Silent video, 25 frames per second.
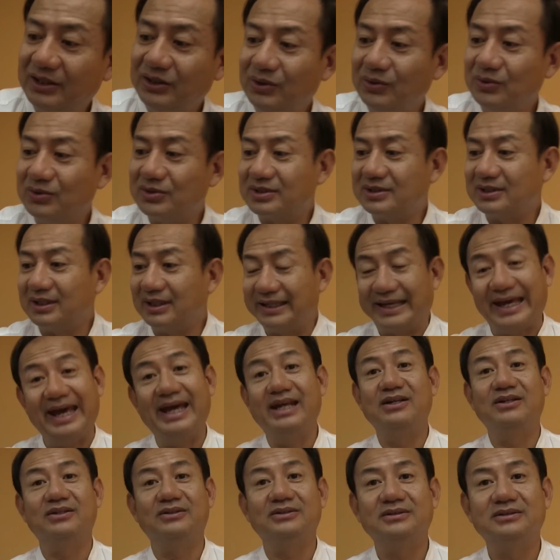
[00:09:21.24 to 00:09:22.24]
use a
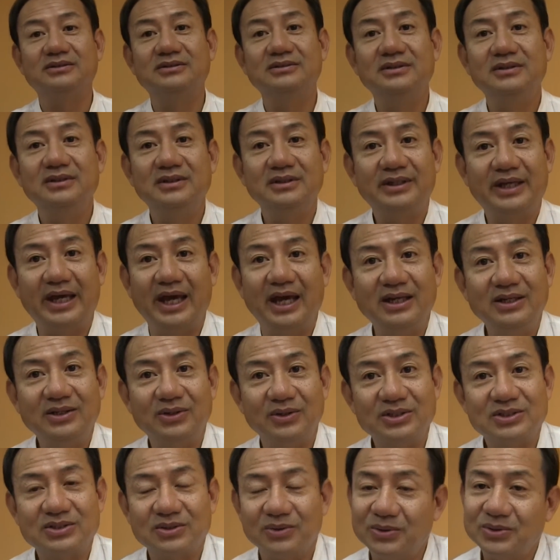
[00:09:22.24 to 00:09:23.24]
candle. Candle
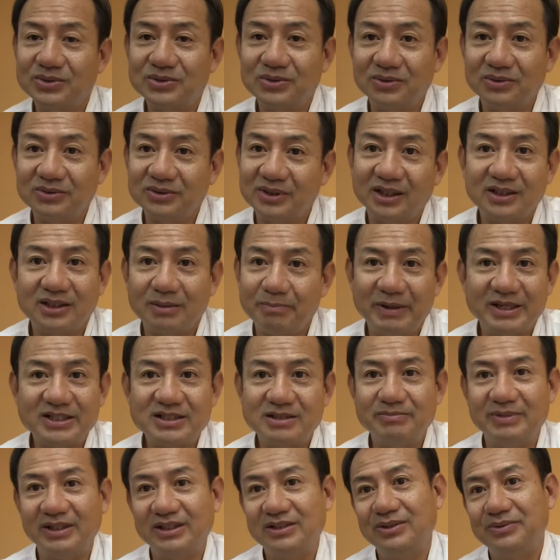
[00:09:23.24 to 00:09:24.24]
is also not the
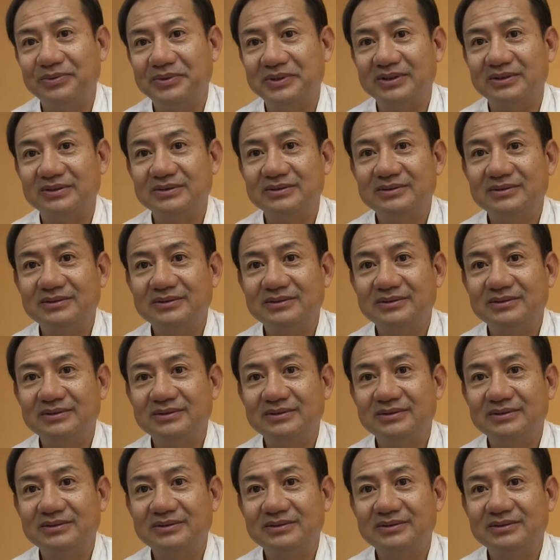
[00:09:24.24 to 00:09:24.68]
best material.